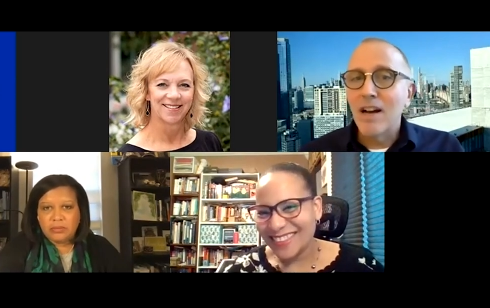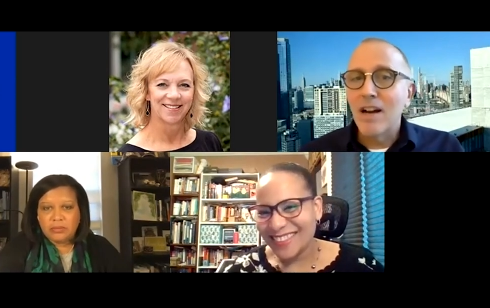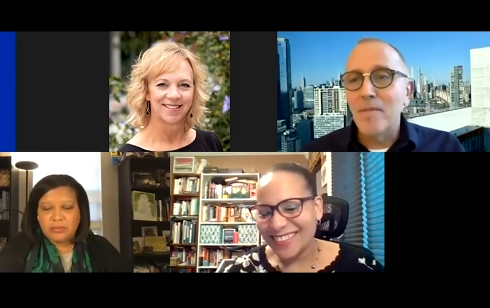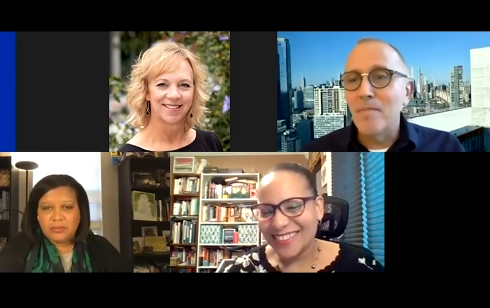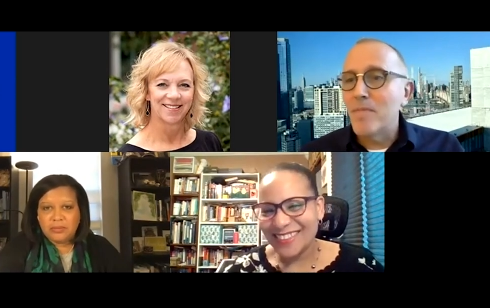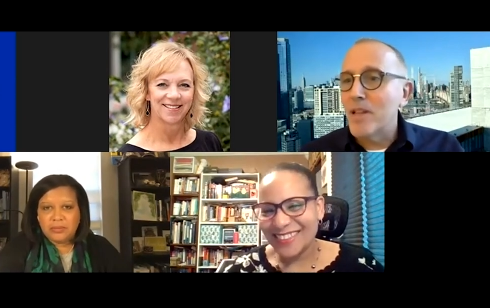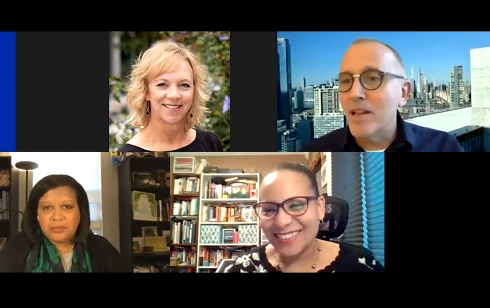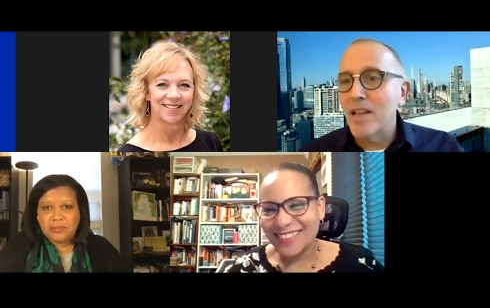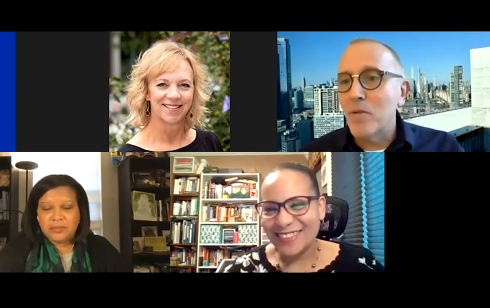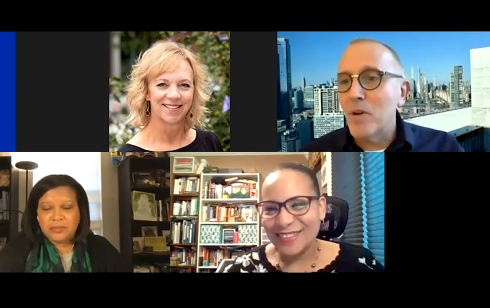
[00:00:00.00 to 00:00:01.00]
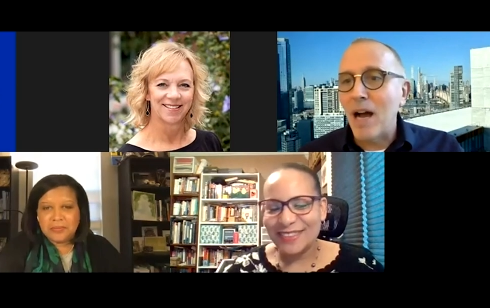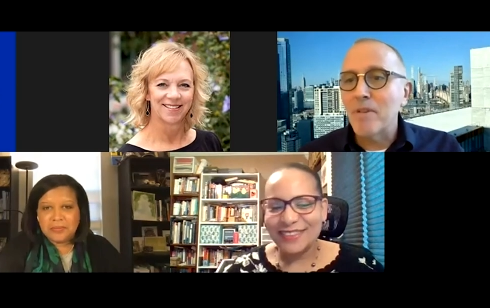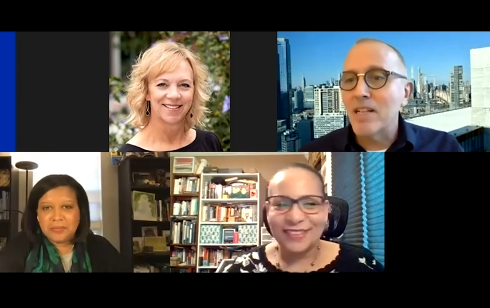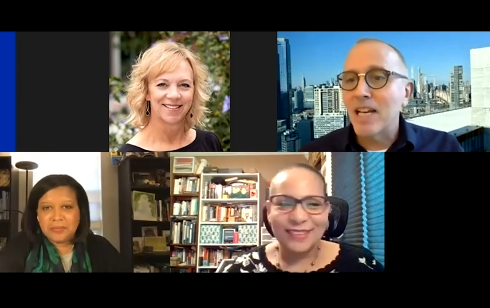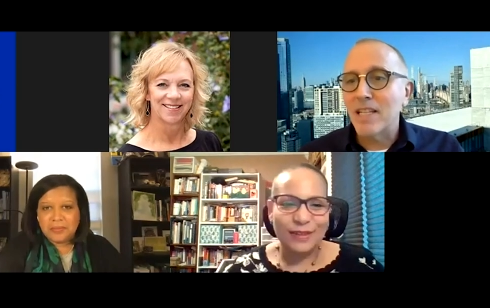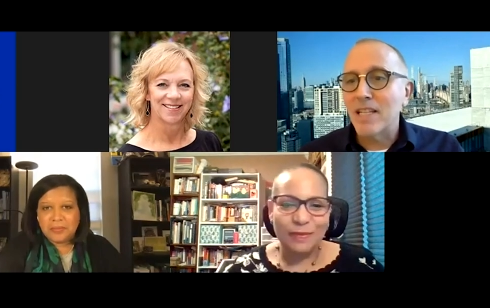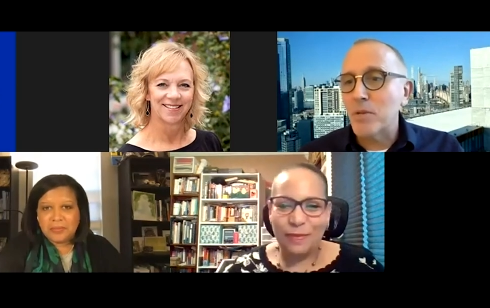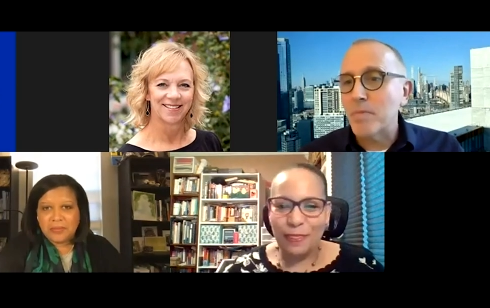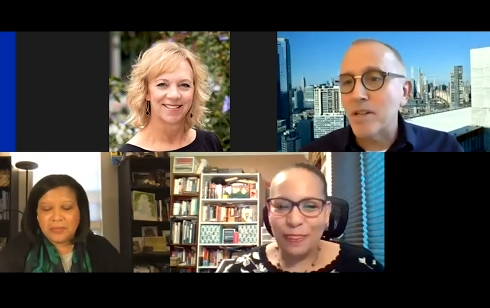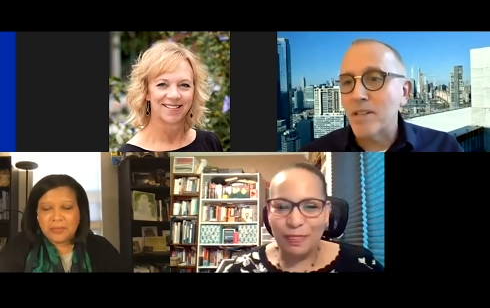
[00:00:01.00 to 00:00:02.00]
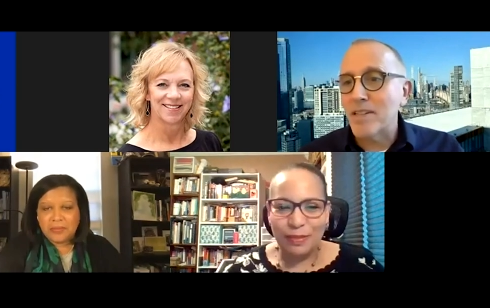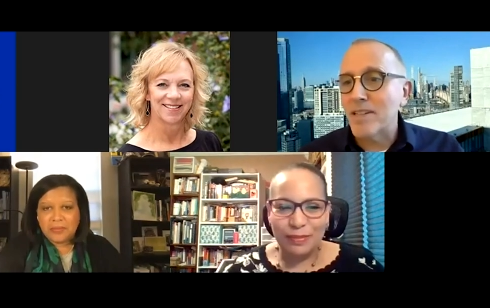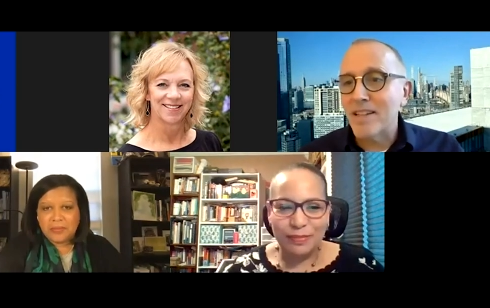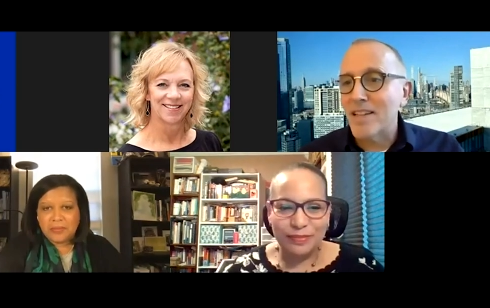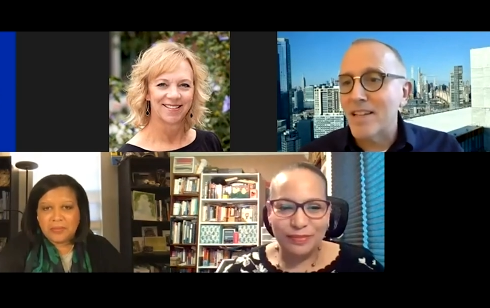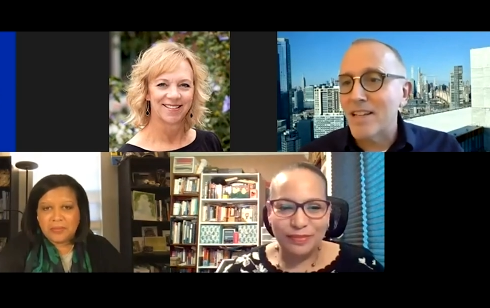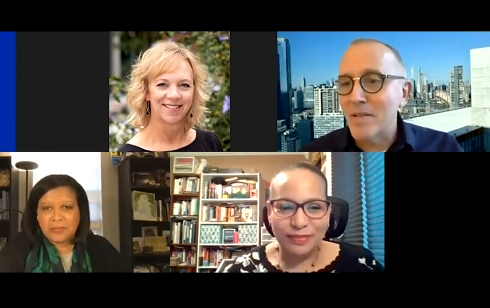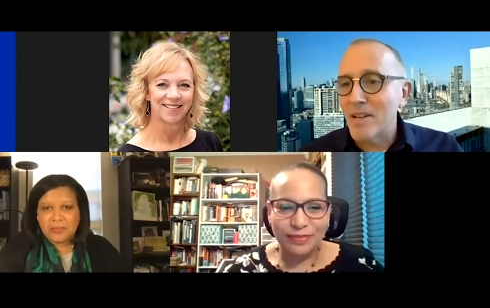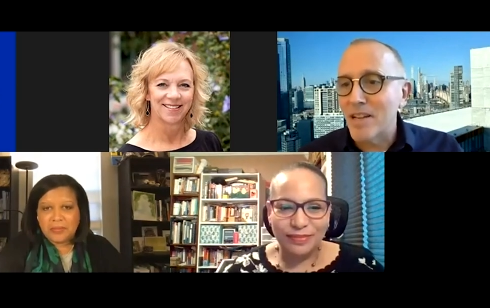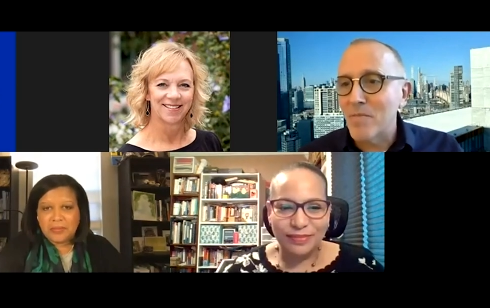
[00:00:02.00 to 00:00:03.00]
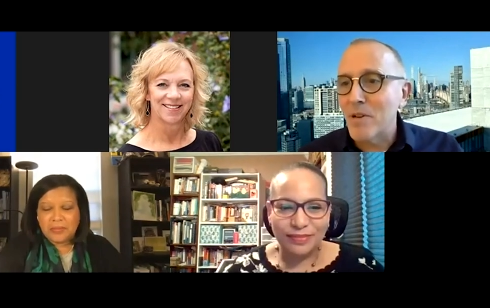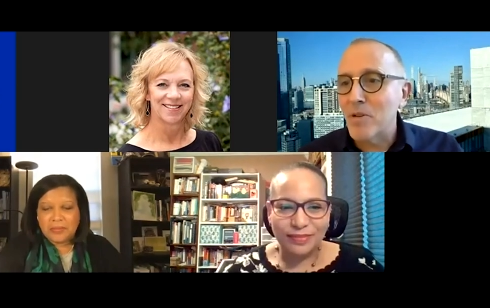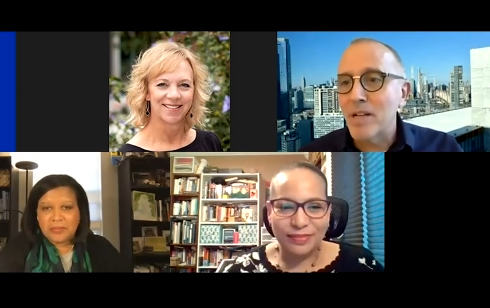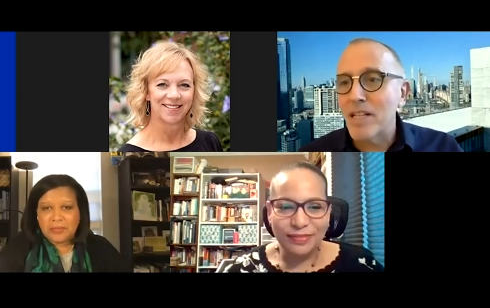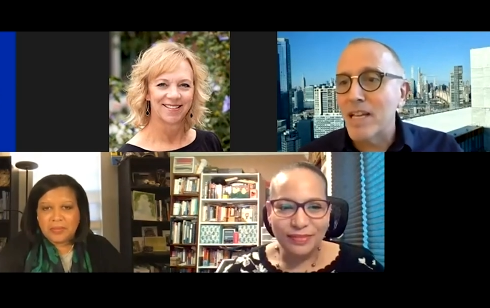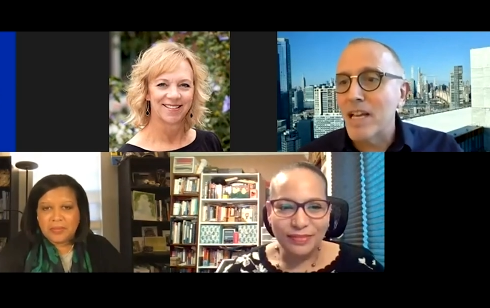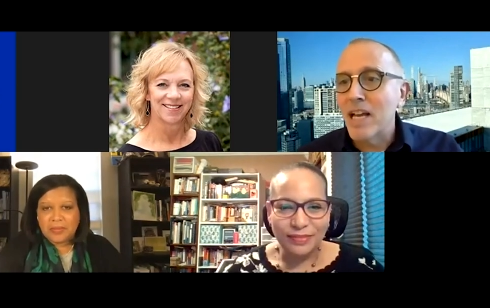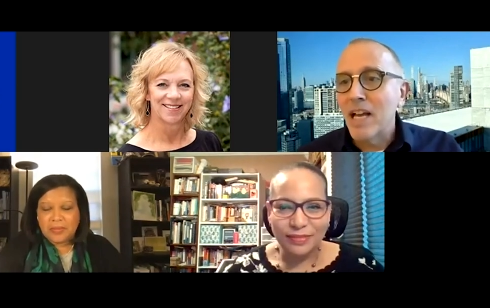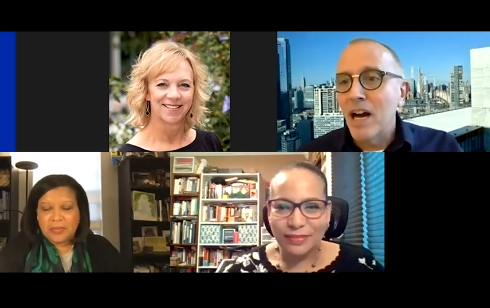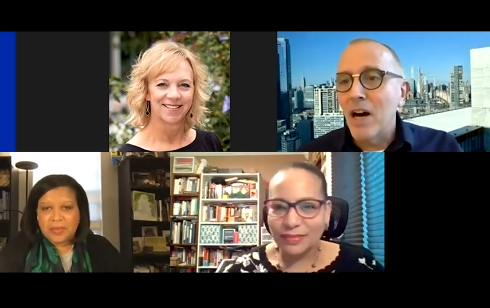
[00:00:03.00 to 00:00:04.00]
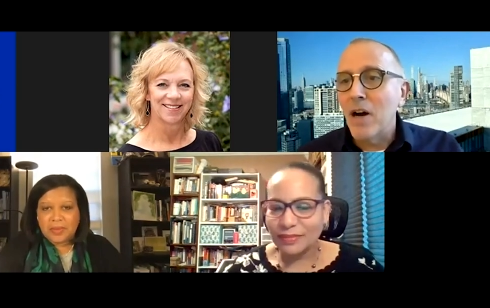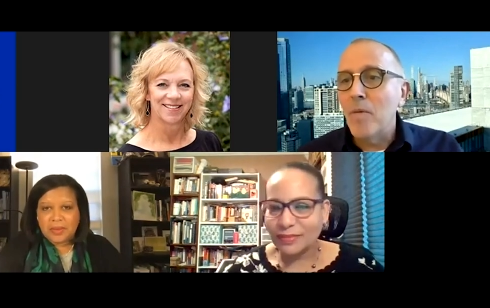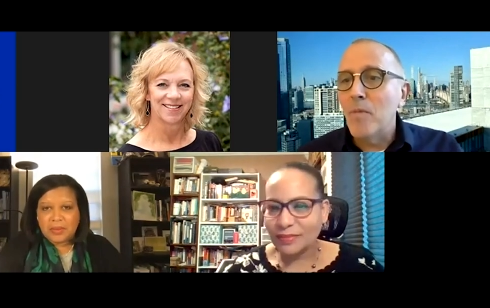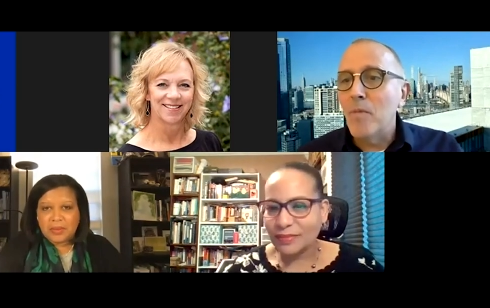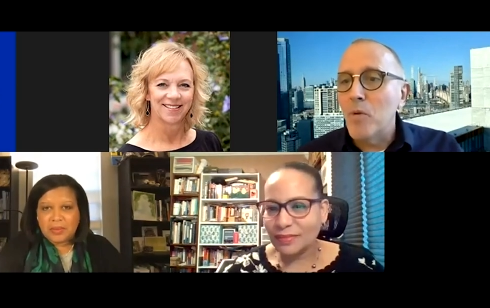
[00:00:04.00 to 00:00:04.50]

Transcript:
Speaker 1: Um, I'm gonna take this one because real quickly, um,